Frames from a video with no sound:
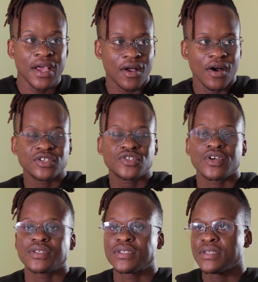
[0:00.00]

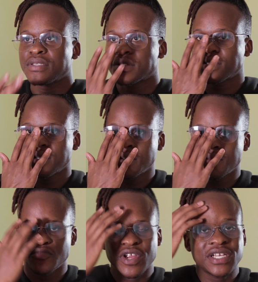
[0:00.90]
Contrast is
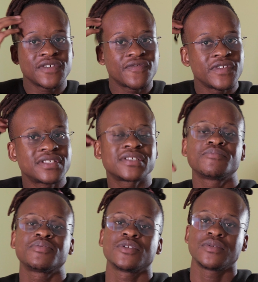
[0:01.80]
relatively
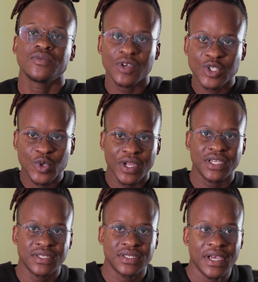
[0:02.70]
simple once you
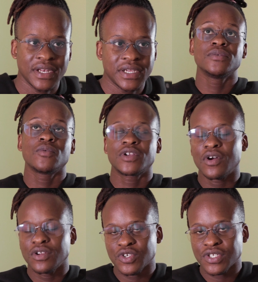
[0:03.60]
understand. What
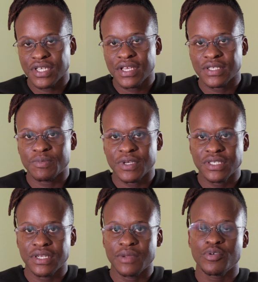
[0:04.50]
contrasting is
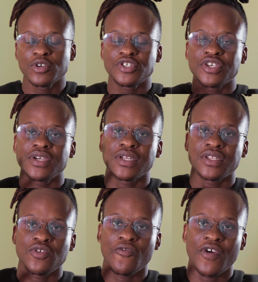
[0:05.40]
basically pushing
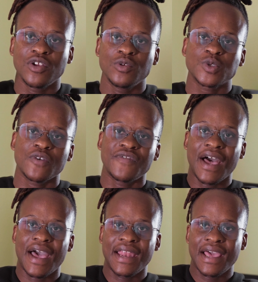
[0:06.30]
your values of the
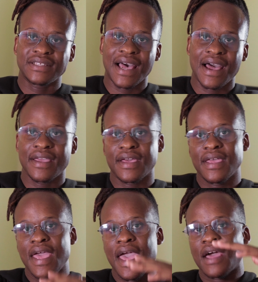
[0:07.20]
highlights higher
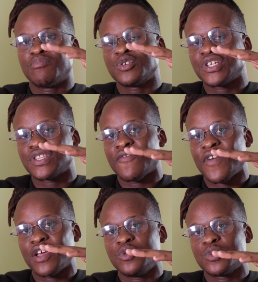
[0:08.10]
and pushing the
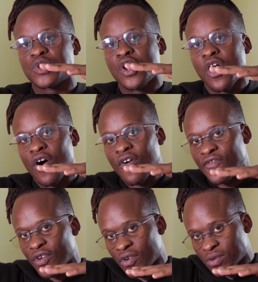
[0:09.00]
values of
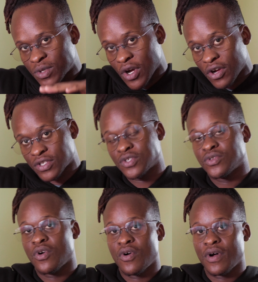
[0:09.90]
your darks
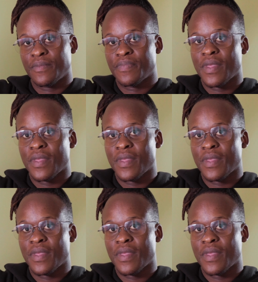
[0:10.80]
lower.